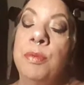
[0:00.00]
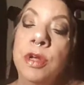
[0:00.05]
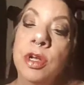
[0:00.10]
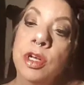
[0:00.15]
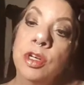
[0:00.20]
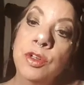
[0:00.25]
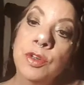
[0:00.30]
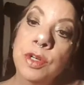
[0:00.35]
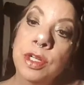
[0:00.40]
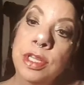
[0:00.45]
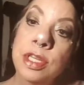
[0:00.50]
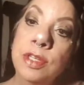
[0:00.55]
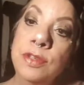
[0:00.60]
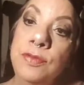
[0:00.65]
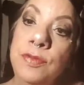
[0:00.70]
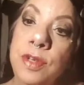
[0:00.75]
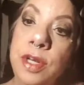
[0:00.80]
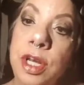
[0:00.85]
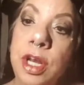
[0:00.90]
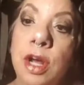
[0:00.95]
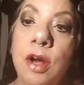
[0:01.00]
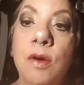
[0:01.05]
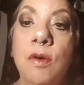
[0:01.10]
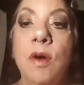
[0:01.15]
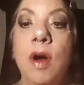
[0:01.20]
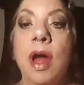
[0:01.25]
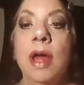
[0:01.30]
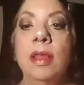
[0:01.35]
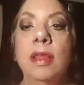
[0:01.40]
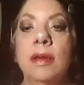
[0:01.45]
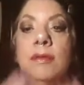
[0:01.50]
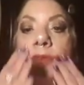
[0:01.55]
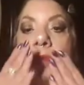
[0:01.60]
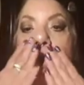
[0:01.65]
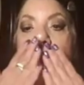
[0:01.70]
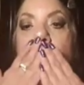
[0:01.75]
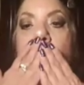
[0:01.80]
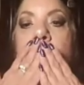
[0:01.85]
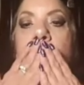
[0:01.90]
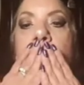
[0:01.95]
you enjoyed this video. I love you
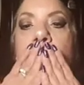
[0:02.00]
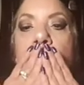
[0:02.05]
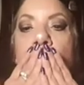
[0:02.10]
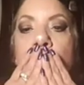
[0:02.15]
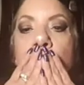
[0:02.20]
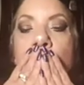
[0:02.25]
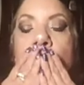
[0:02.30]
guys.